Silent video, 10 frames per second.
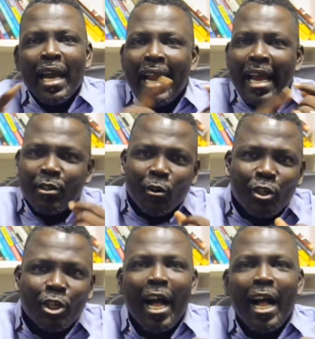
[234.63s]
either is your
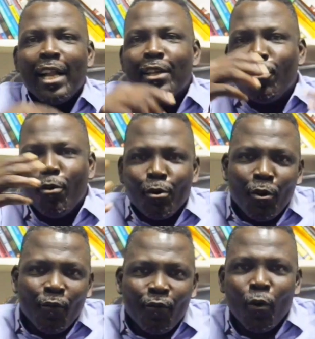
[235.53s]
child or
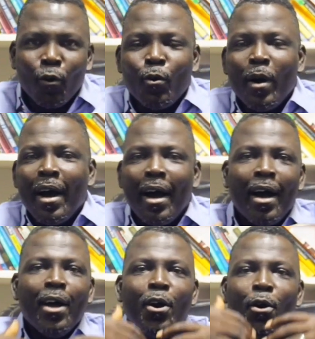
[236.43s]
your
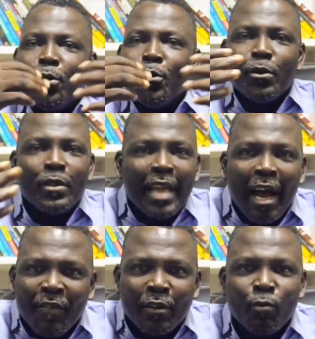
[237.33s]
follower or your
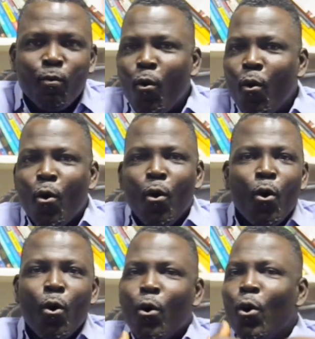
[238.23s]
staff at
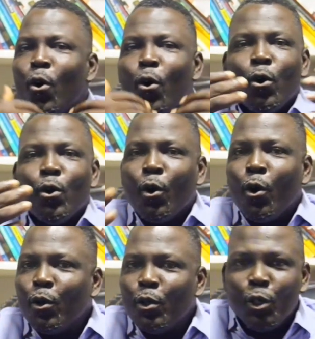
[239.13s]
work or
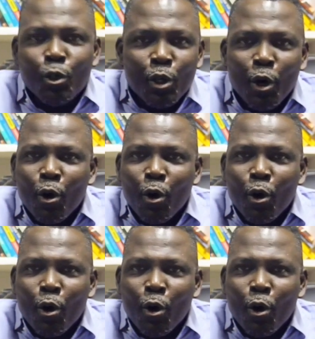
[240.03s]
your junior